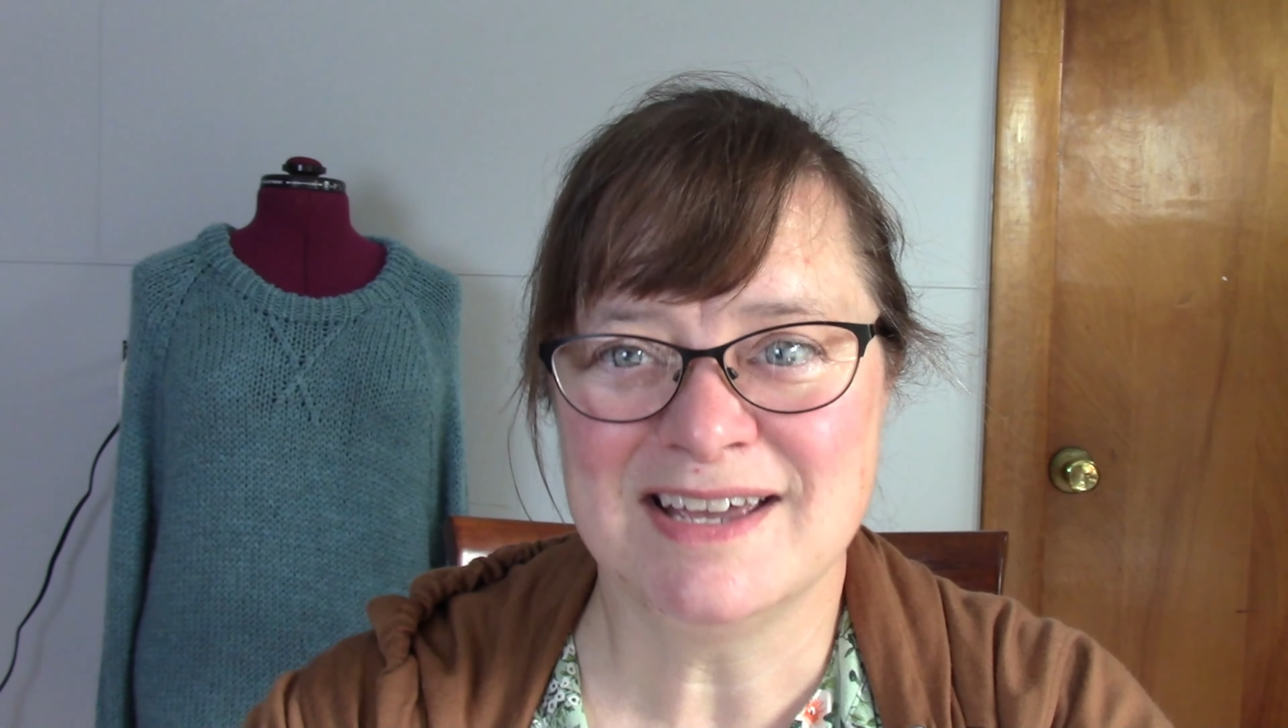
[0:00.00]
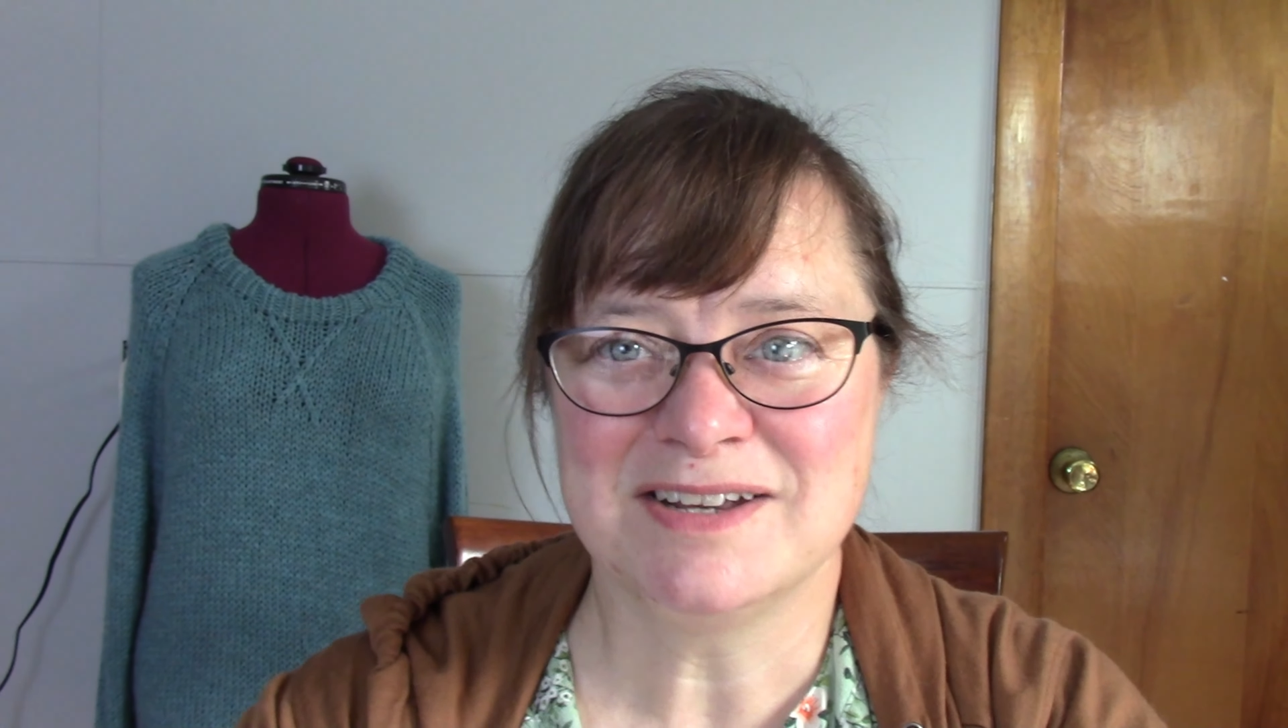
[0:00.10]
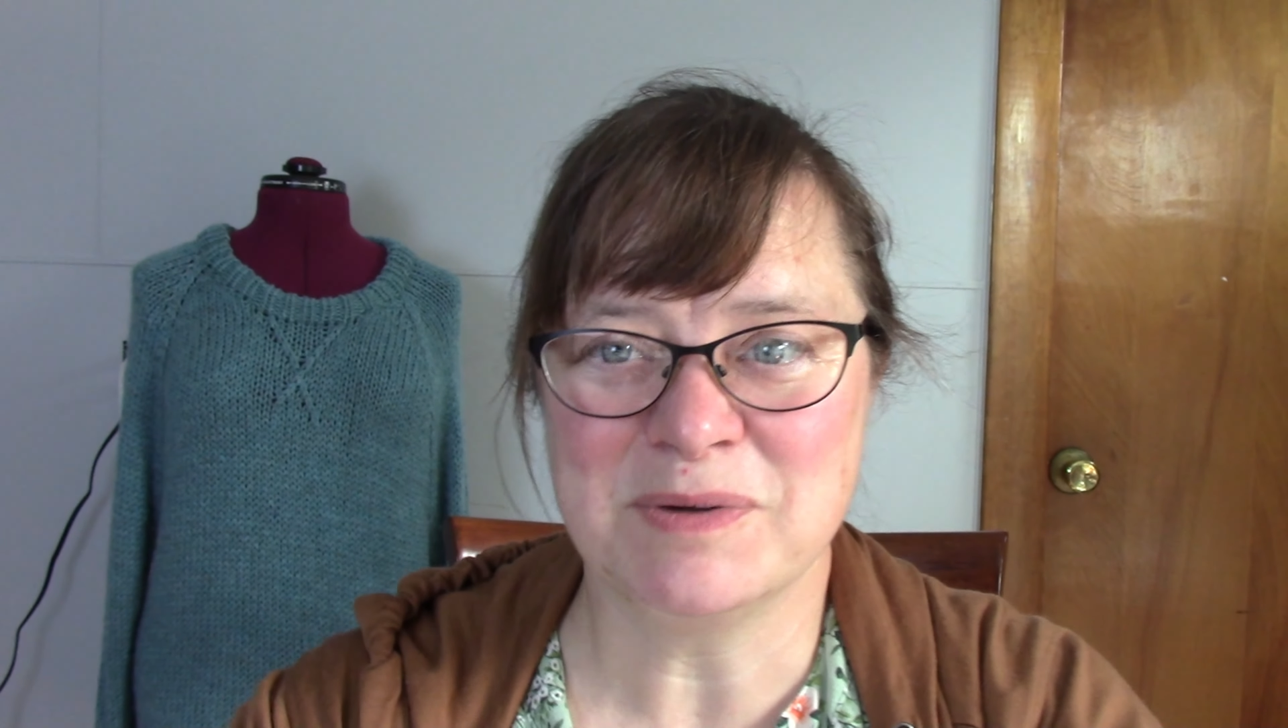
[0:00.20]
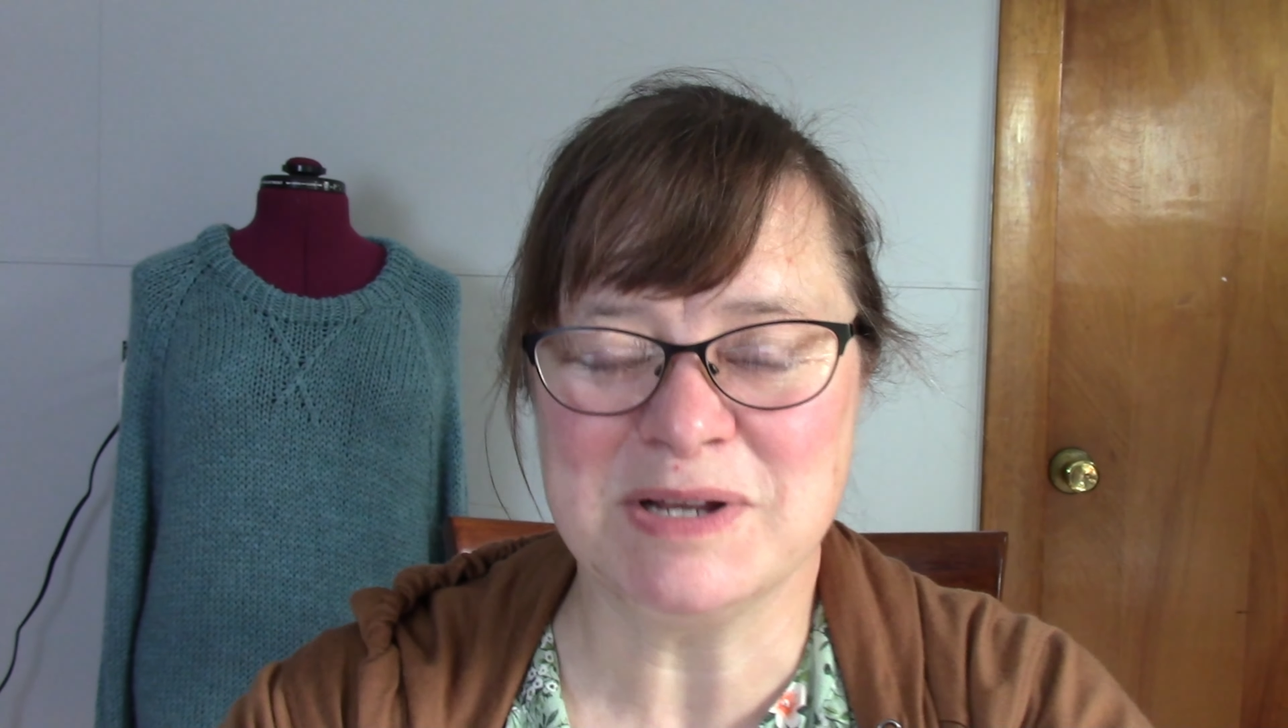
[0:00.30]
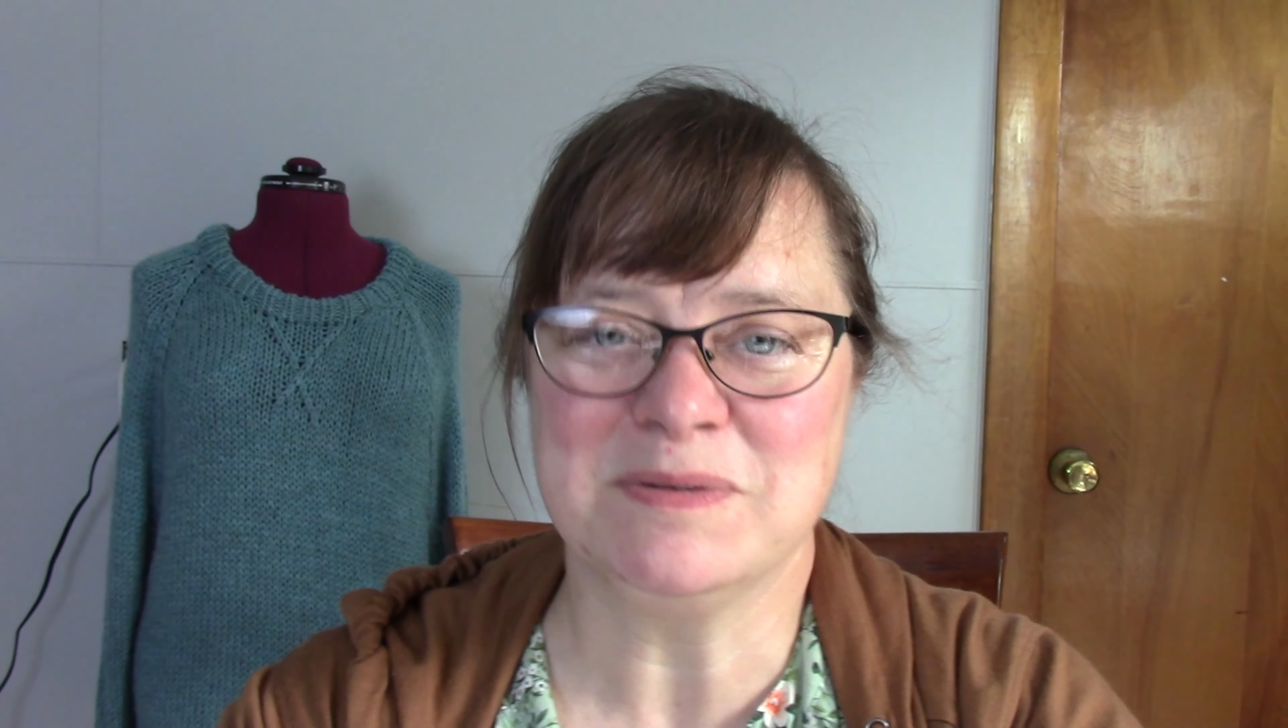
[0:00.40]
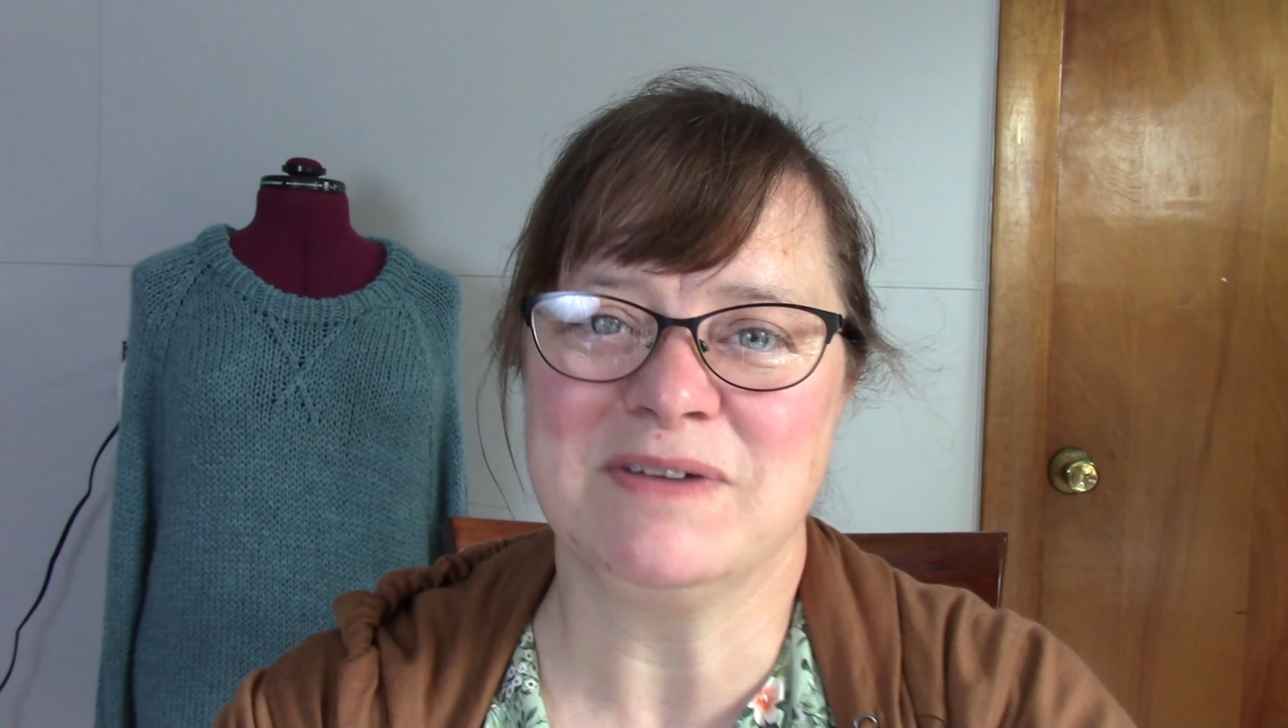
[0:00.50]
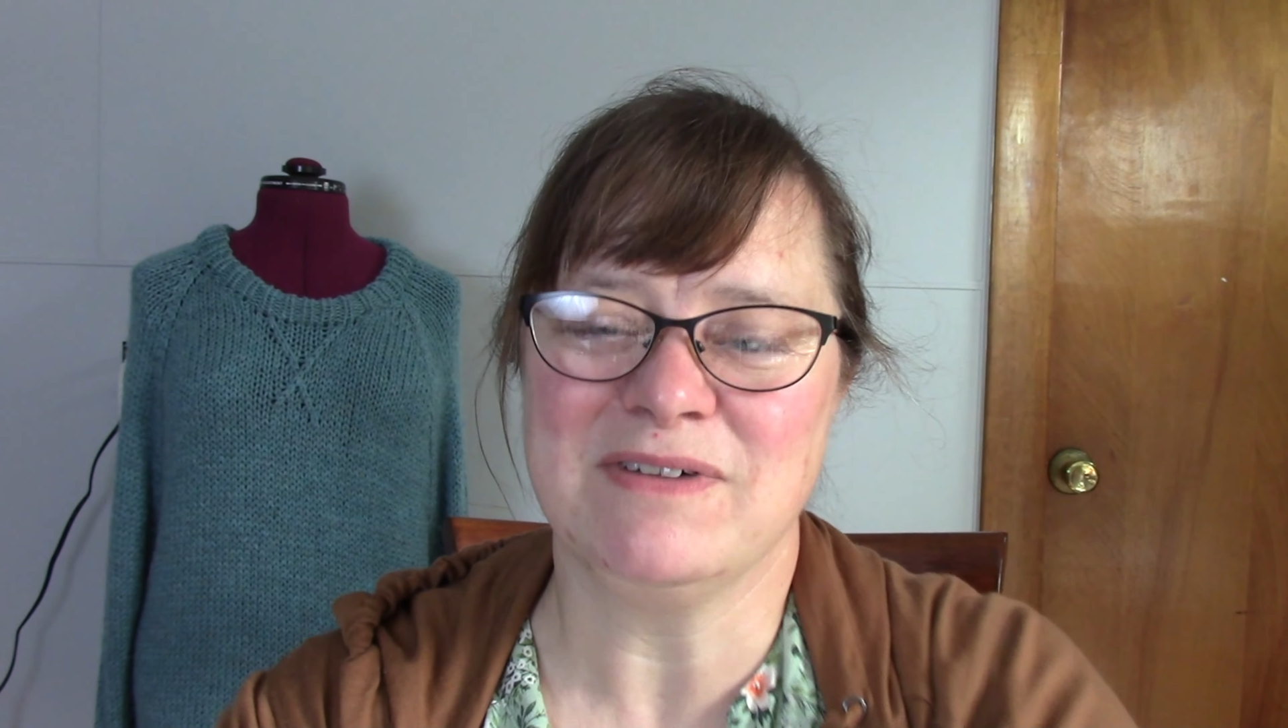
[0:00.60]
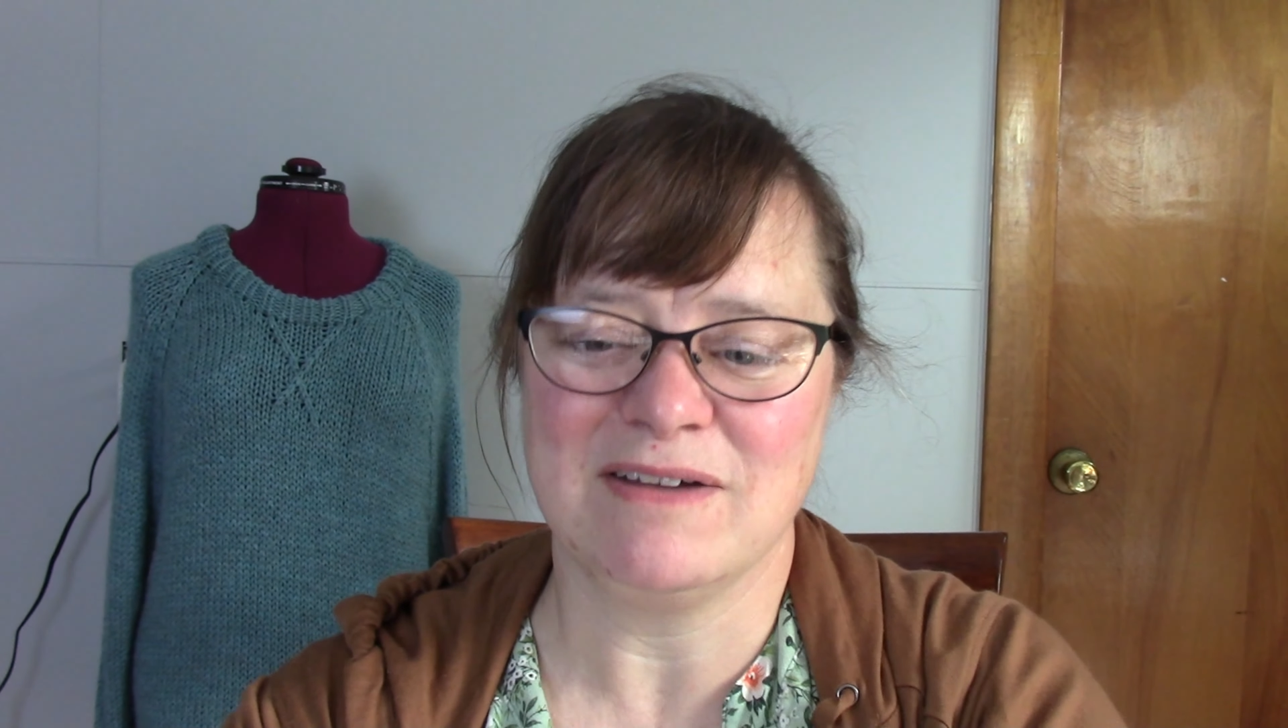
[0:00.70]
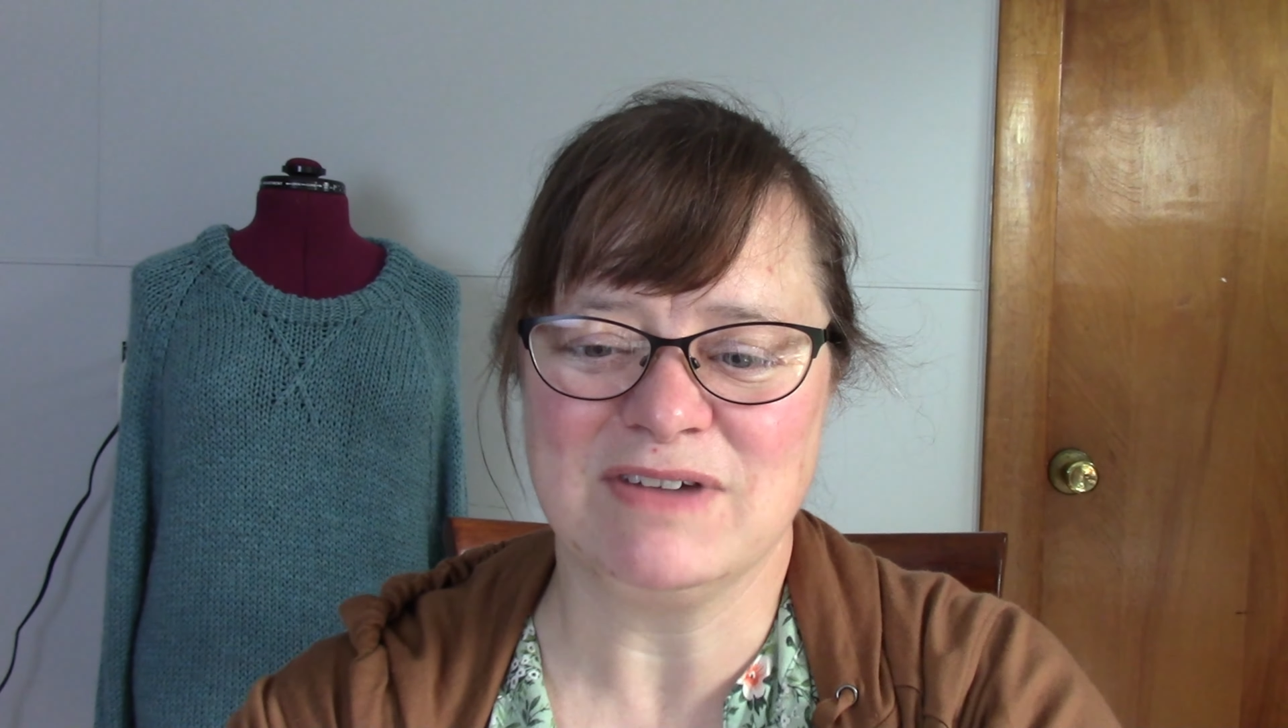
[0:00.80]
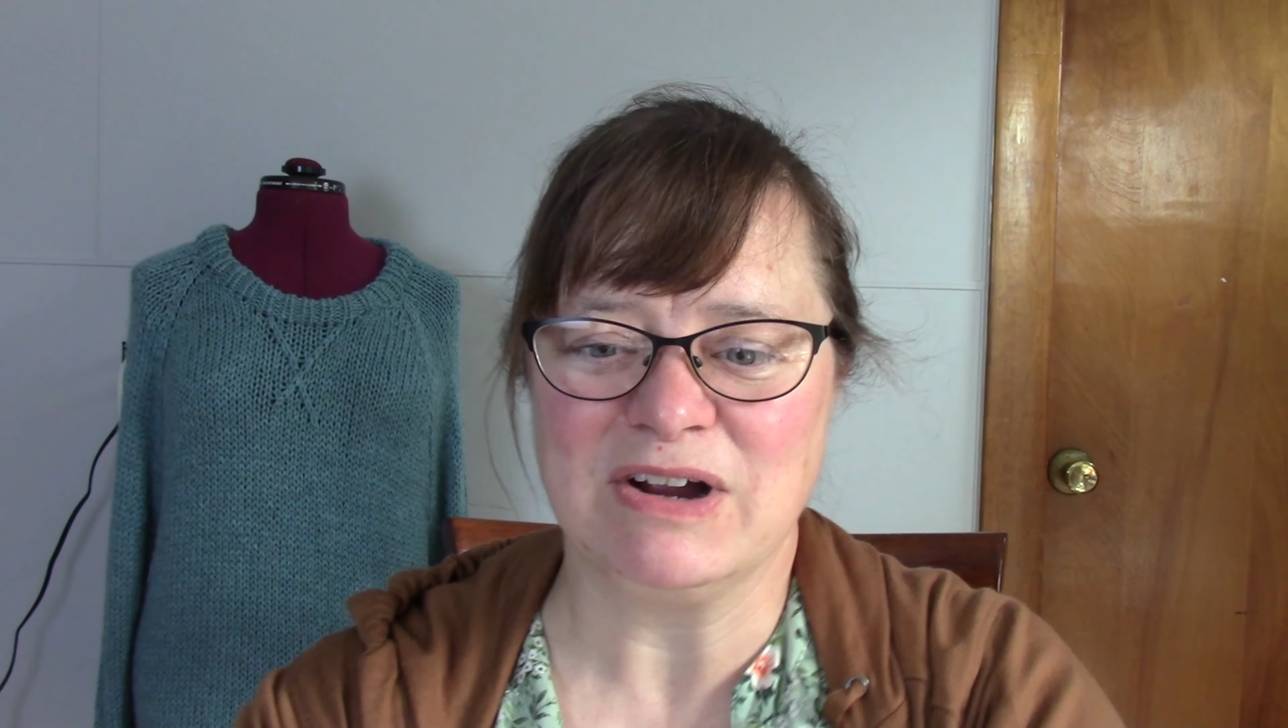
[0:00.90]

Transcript: 2025